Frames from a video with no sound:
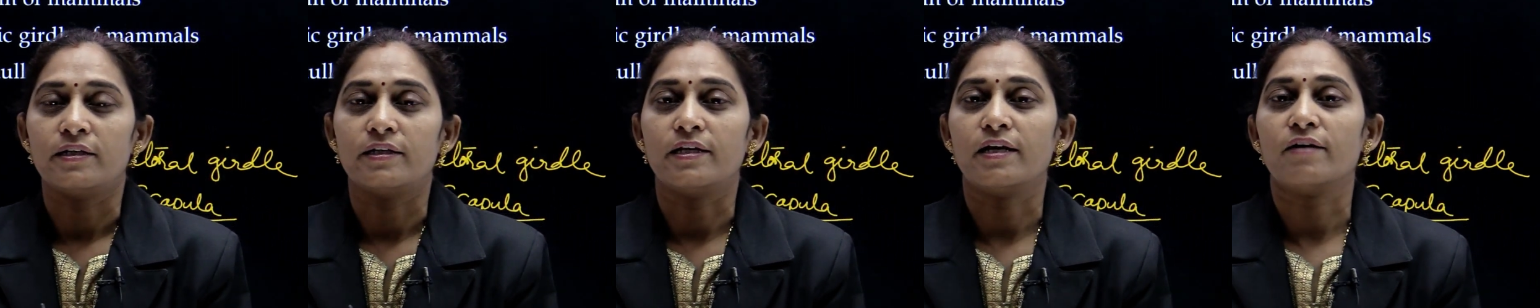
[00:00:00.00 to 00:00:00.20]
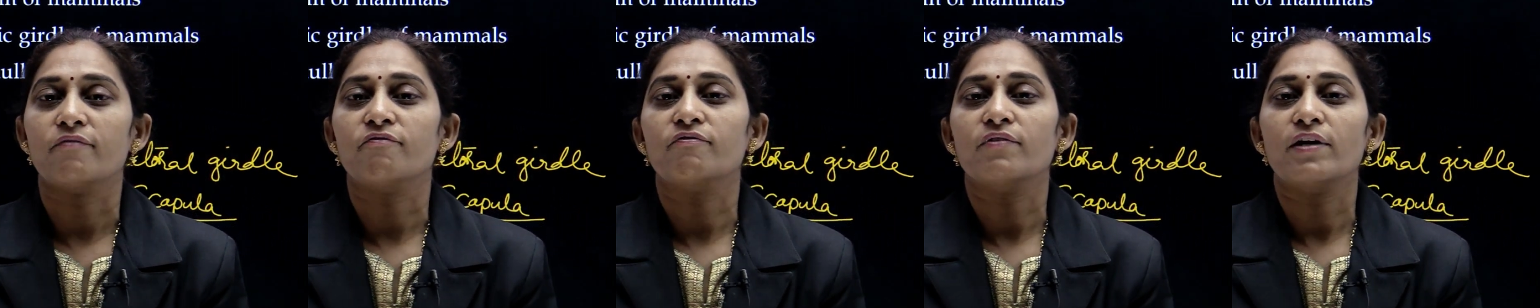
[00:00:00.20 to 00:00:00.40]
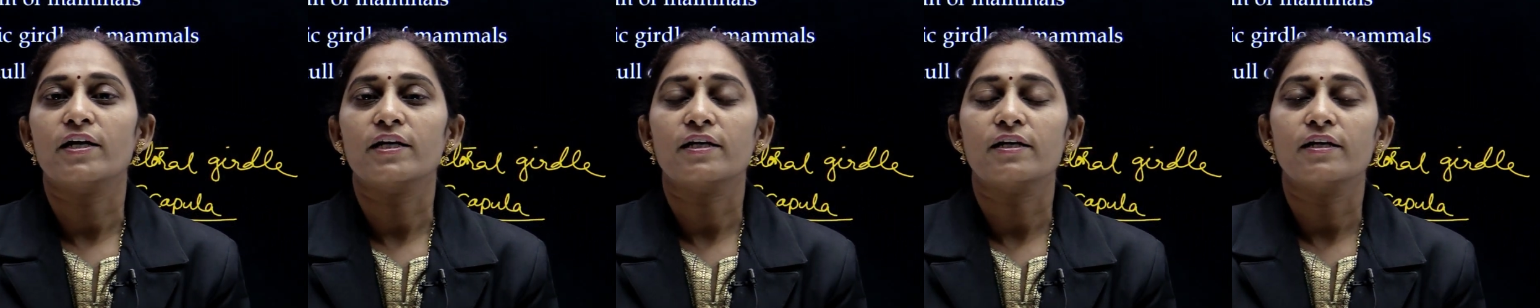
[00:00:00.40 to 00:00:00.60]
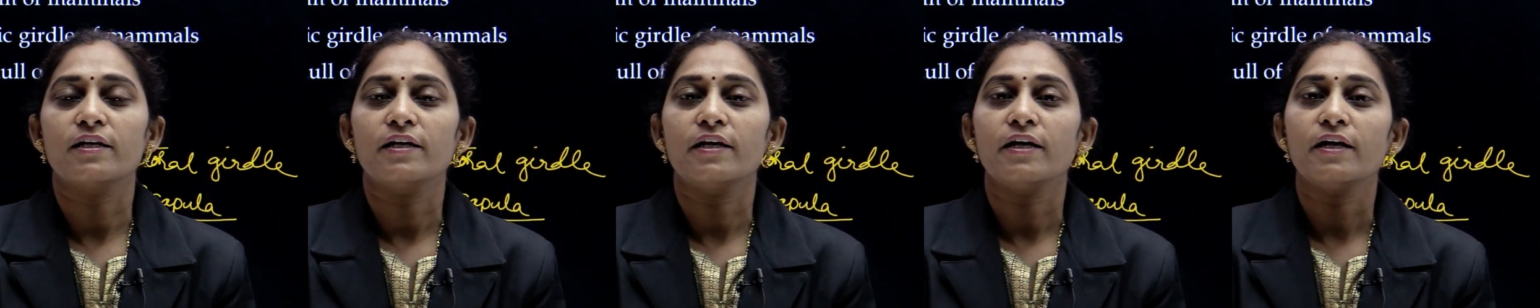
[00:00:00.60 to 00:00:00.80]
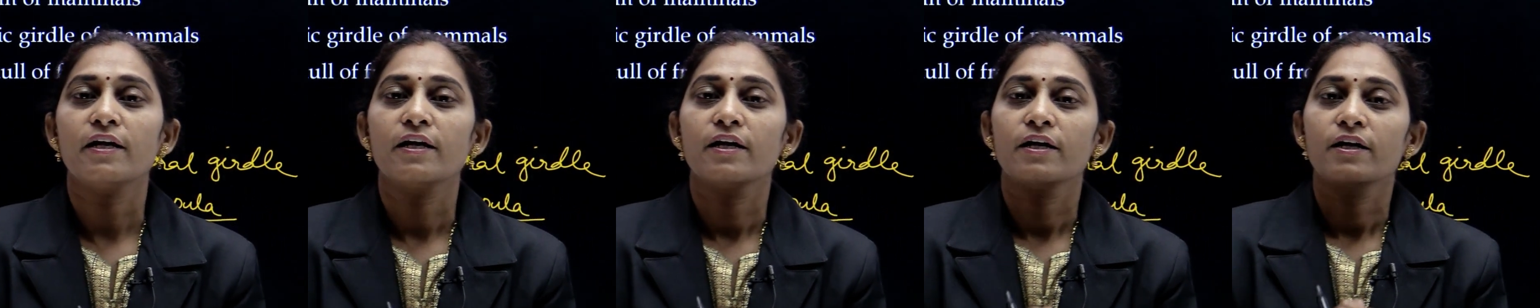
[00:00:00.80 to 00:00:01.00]

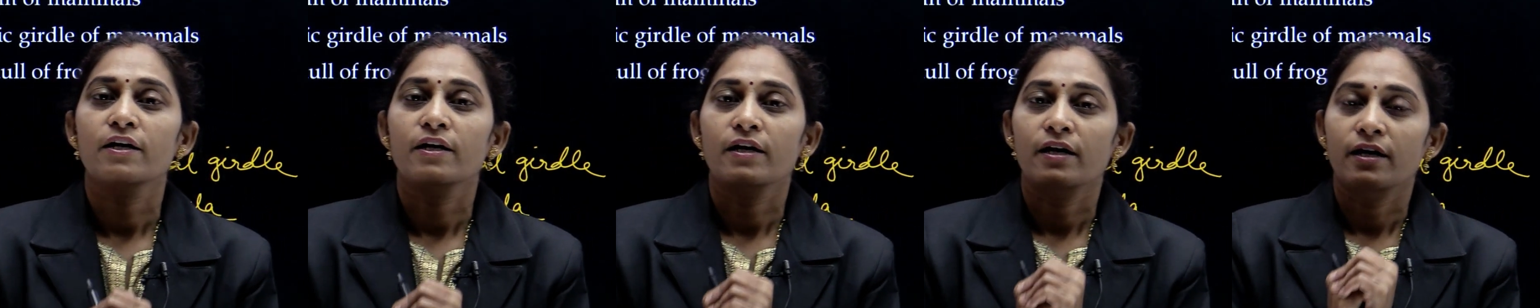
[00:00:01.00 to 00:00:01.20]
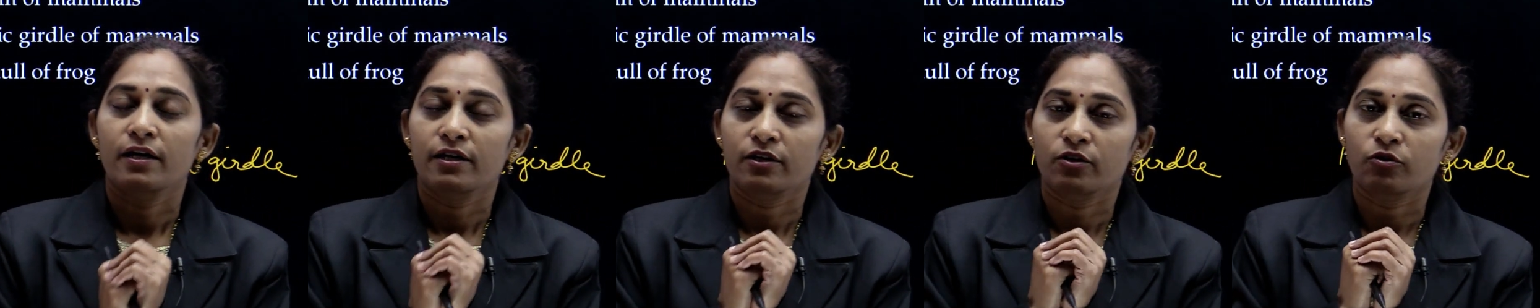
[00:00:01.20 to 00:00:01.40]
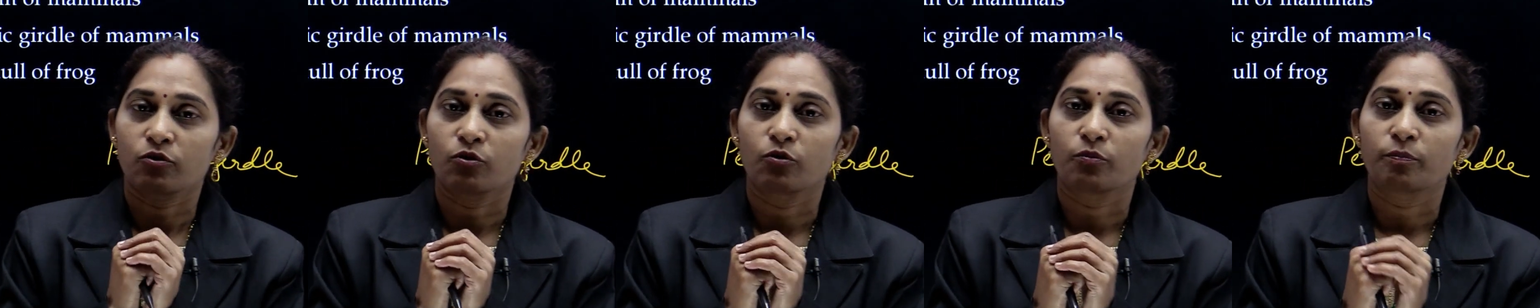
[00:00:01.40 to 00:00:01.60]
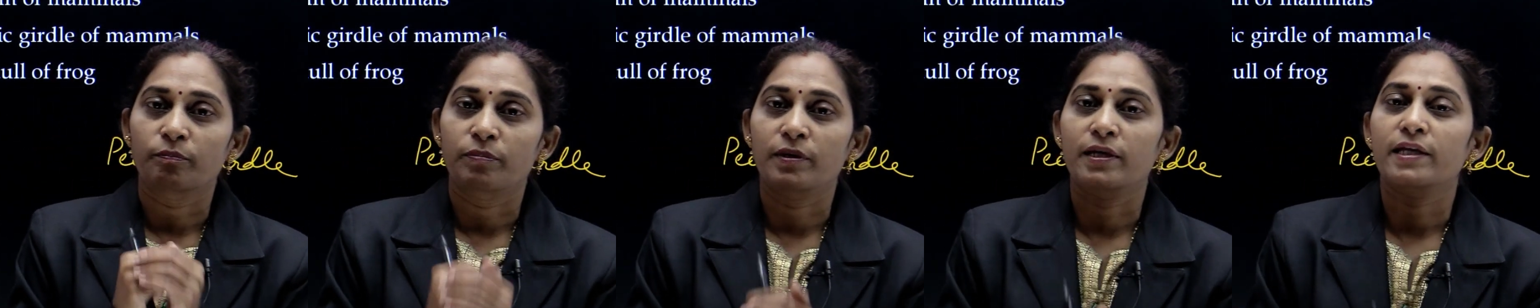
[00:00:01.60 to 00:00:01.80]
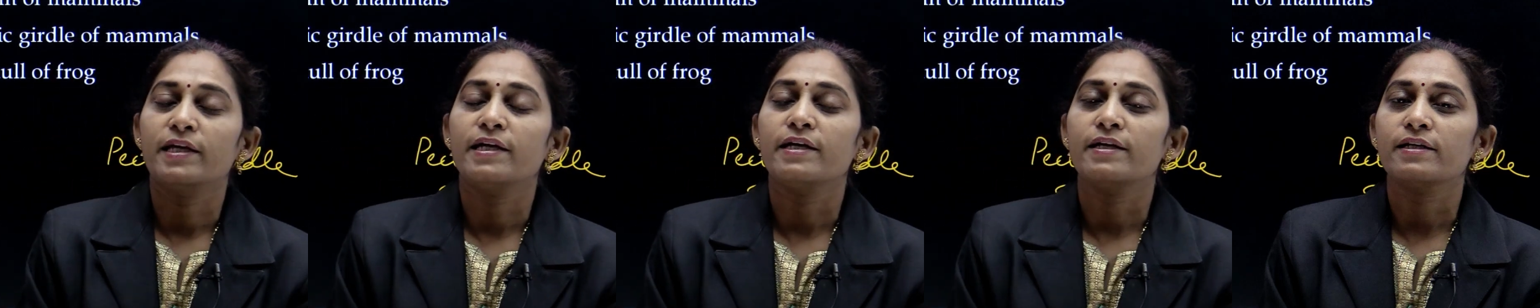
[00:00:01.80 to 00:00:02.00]
Definitely you
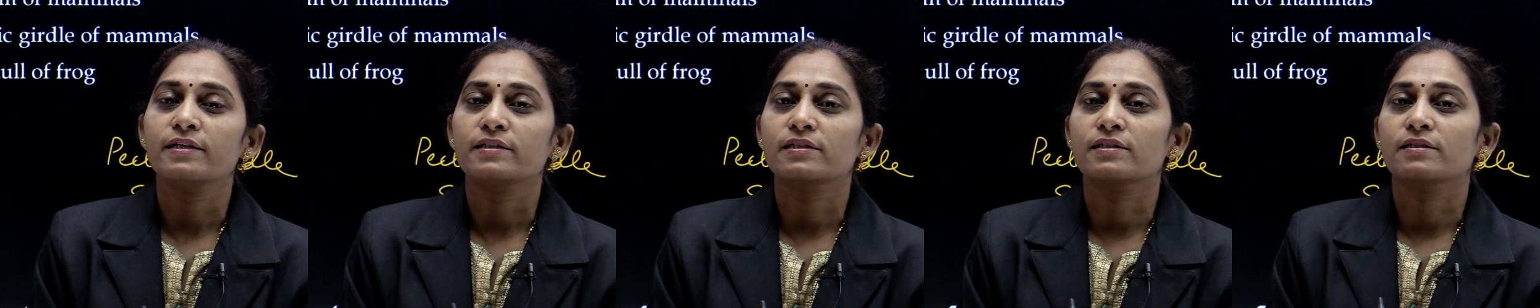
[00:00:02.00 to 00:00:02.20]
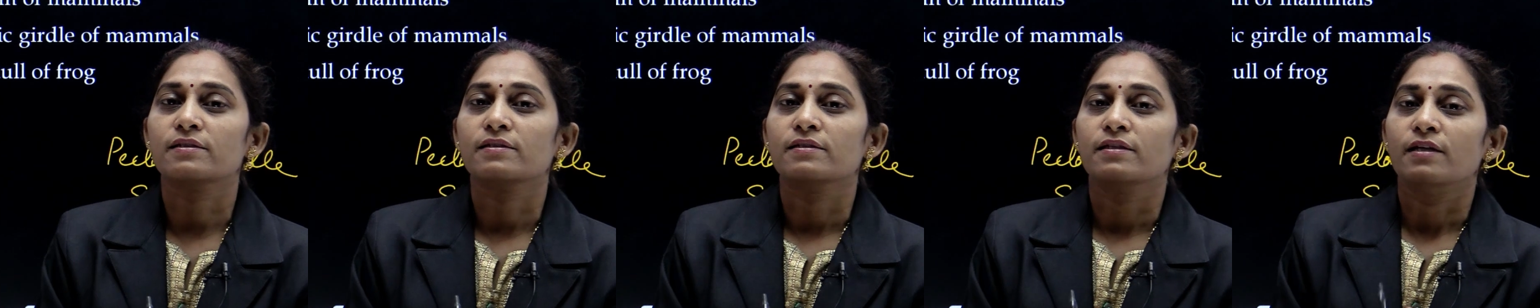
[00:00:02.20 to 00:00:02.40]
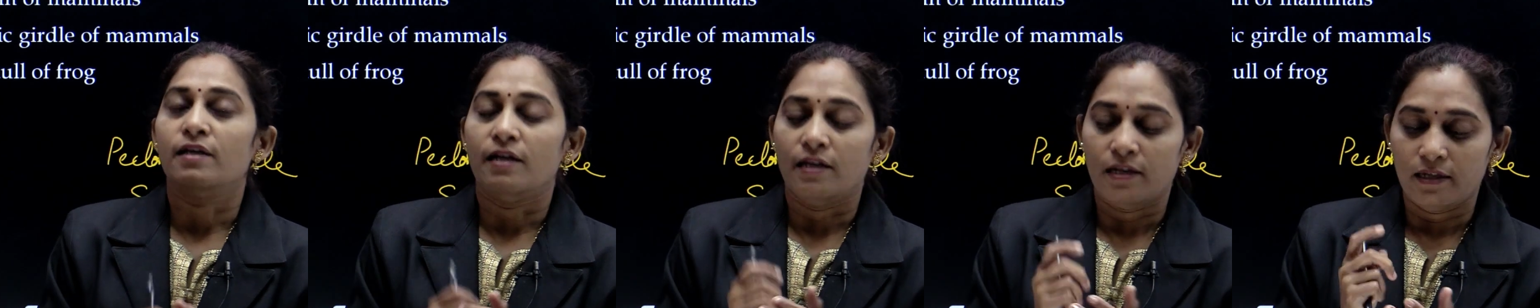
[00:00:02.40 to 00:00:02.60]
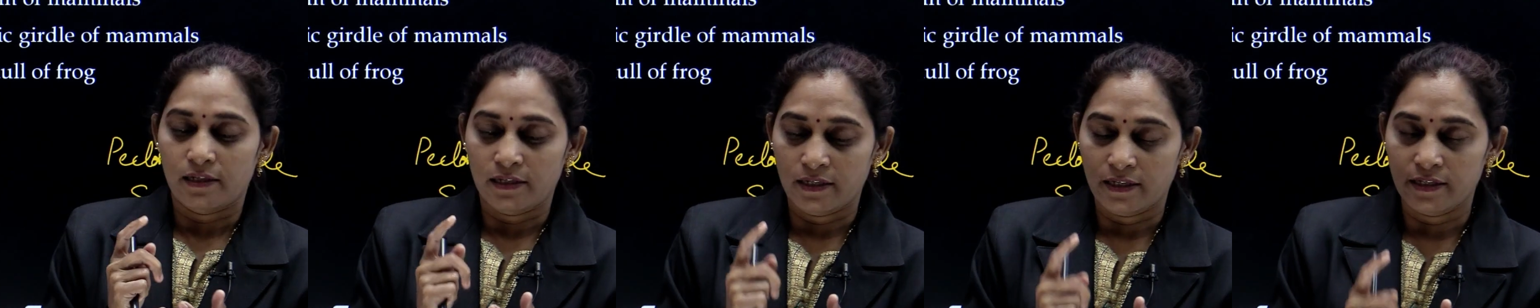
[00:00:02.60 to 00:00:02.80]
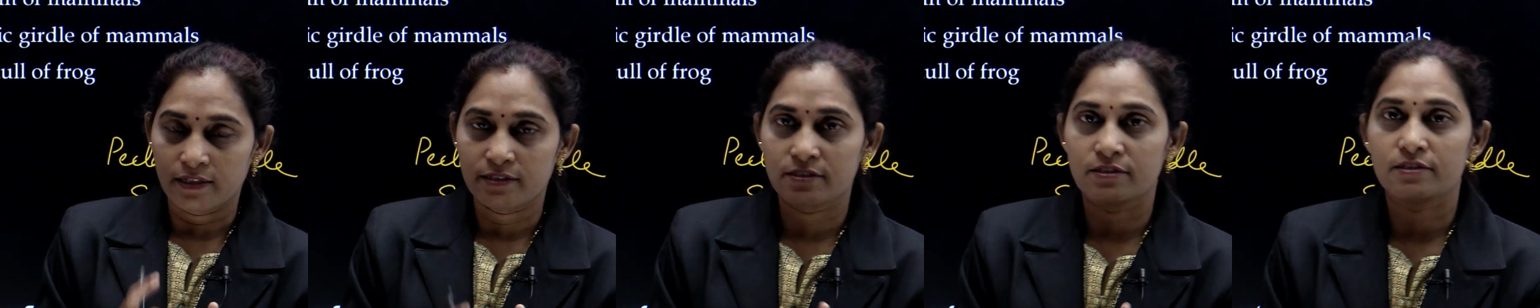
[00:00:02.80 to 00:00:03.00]
please
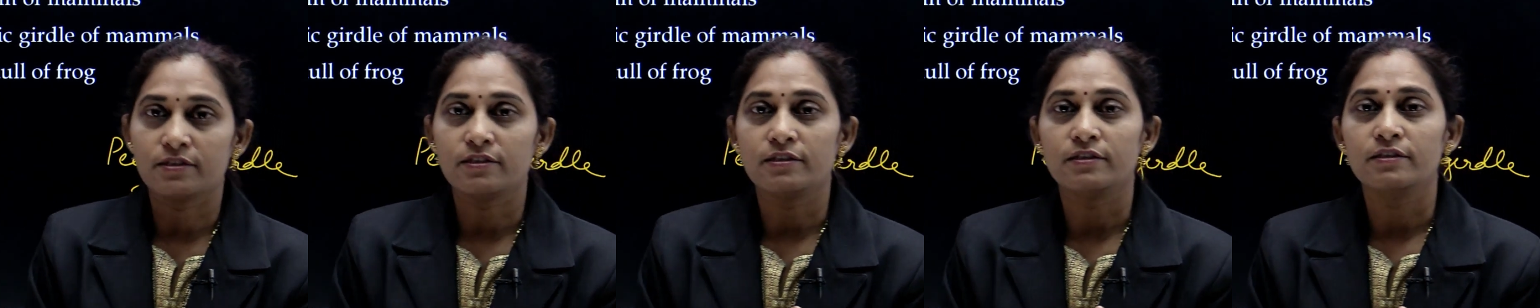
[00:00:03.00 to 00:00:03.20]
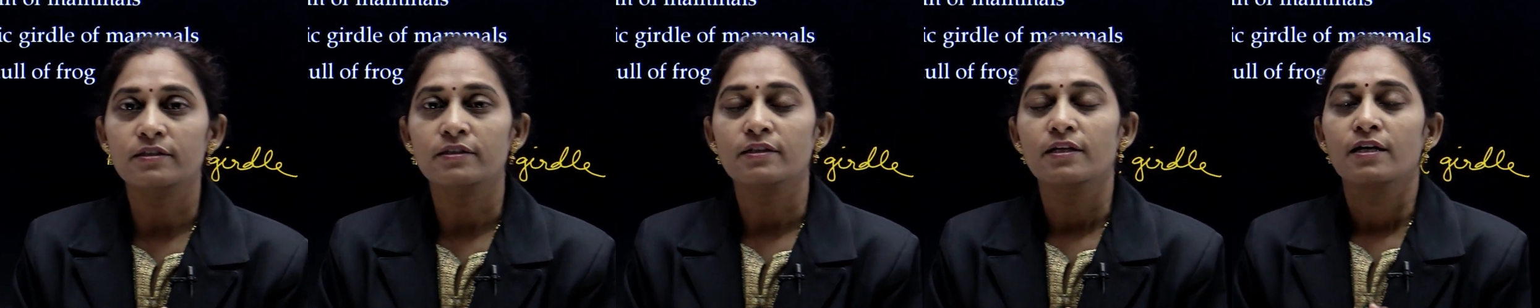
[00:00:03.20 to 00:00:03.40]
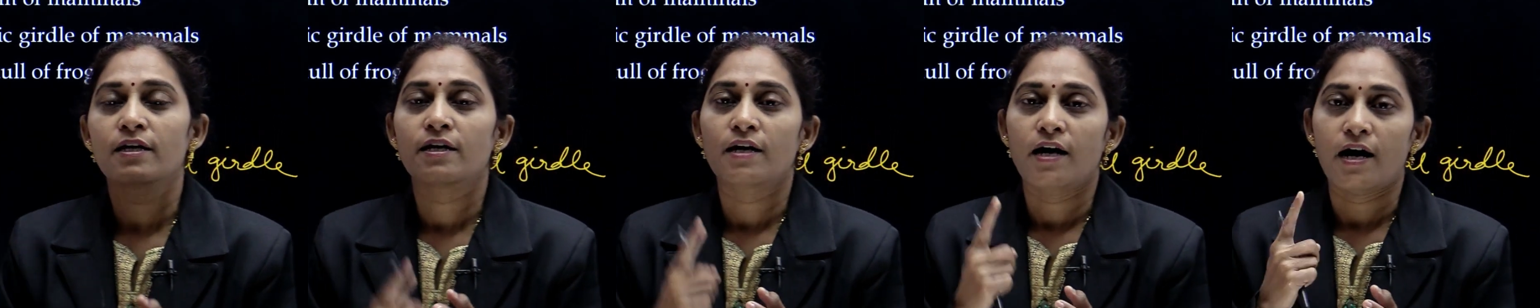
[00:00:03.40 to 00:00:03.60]
listen,